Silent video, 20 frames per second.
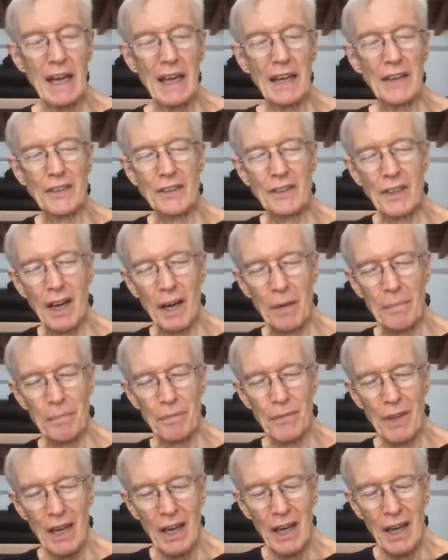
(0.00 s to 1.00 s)
It's um,
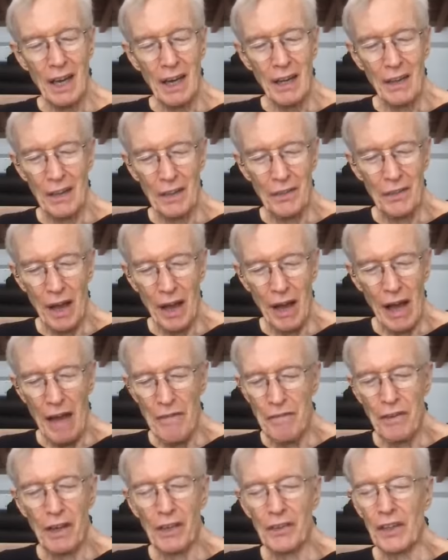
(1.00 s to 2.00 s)
yeah. I
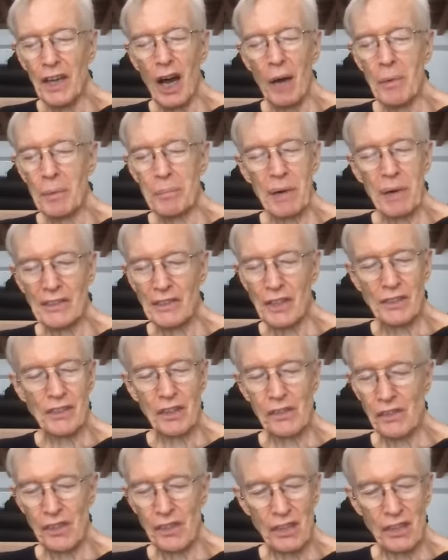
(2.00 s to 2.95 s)
feel the Ullman process is